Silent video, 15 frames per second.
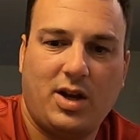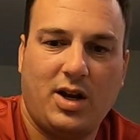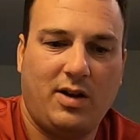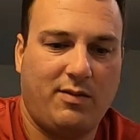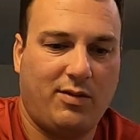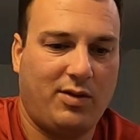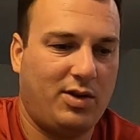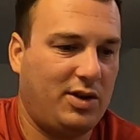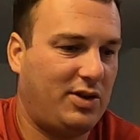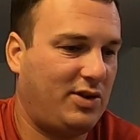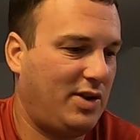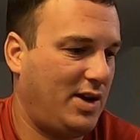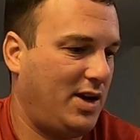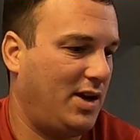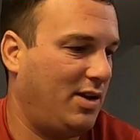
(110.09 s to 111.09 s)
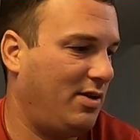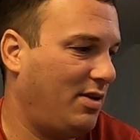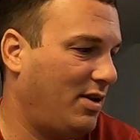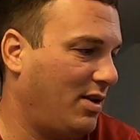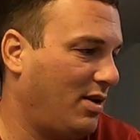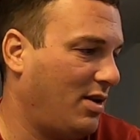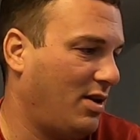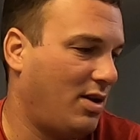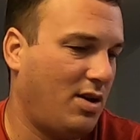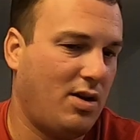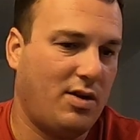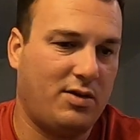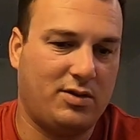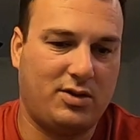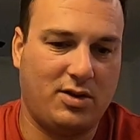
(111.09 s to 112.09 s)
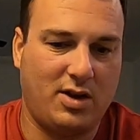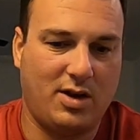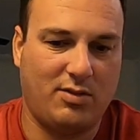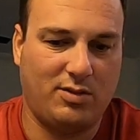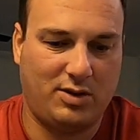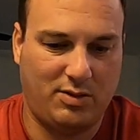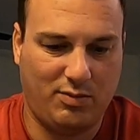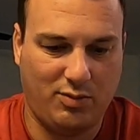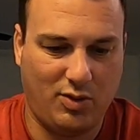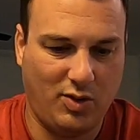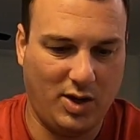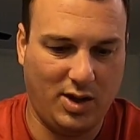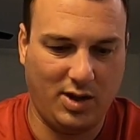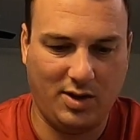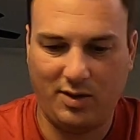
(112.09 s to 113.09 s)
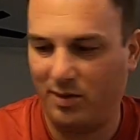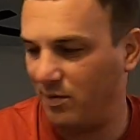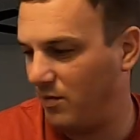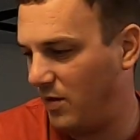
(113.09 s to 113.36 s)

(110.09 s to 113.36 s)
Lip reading: Can't even really see it, so that was pointless.